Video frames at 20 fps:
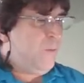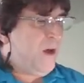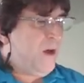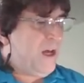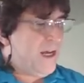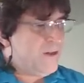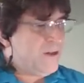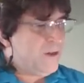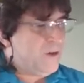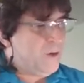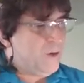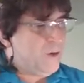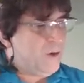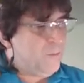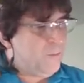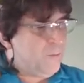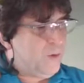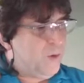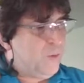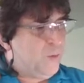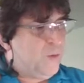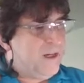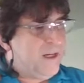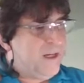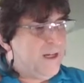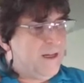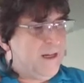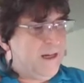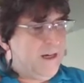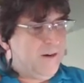but you could put
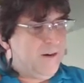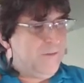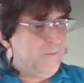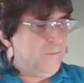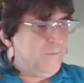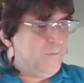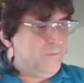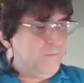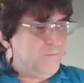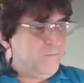one in here,